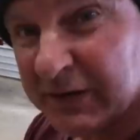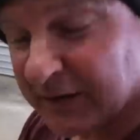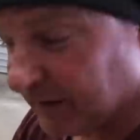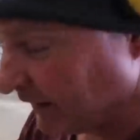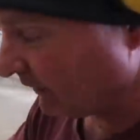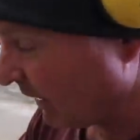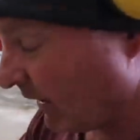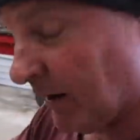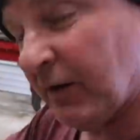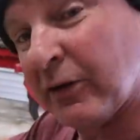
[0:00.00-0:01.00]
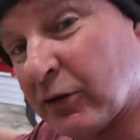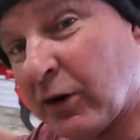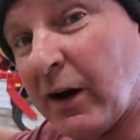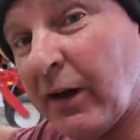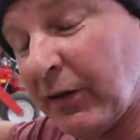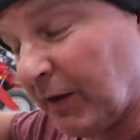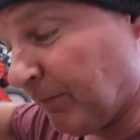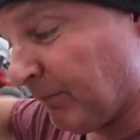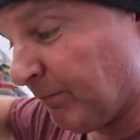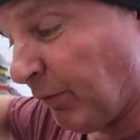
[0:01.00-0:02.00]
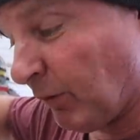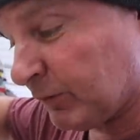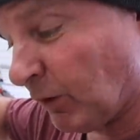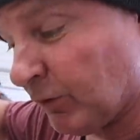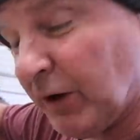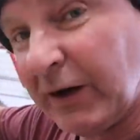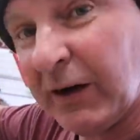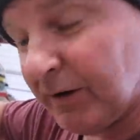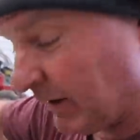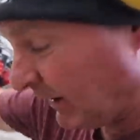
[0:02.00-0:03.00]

stick it in there, turn on the pulse hole digger